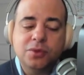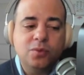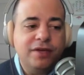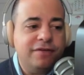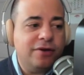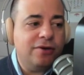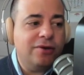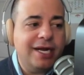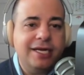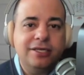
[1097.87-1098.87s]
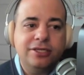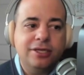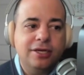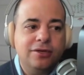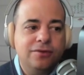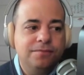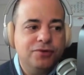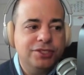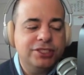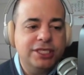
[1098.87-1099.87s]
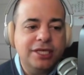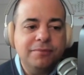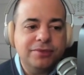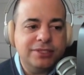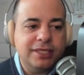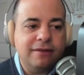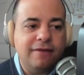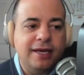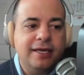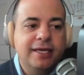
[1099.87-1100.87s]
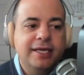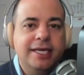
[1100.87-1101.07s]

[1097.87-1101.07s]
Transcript: Well, we've crunched the numbers on that,